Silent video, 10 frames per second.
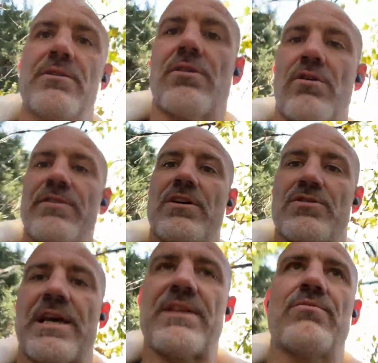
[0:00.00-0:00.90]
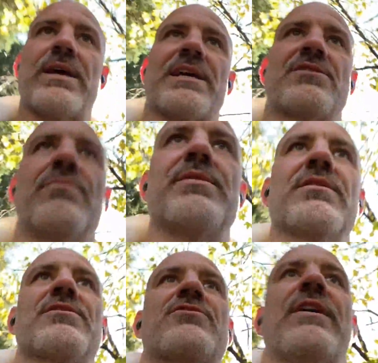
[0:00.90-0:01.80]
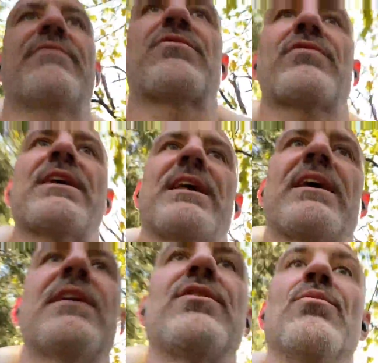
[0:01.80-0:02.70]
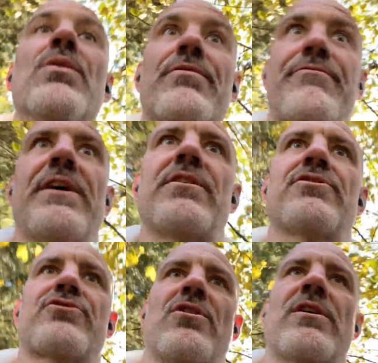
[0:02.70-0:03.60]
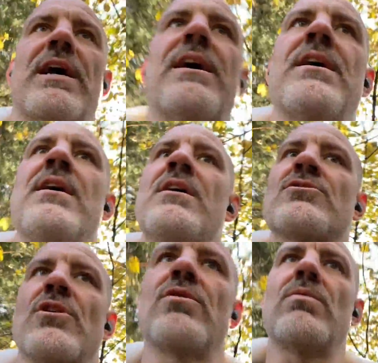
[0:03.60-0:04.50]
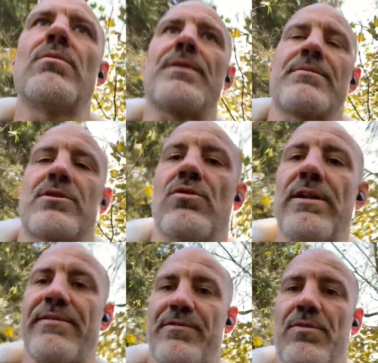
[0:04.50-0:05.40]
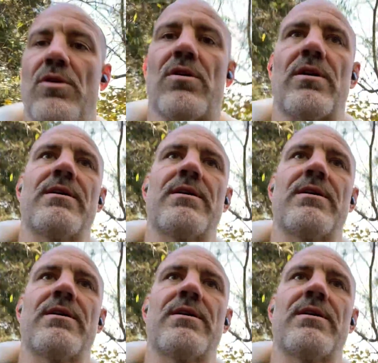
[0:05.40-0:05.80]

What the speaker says: over those 8 weeks, you build the strength already, you will feel you're stronger, so you will be able to lift more.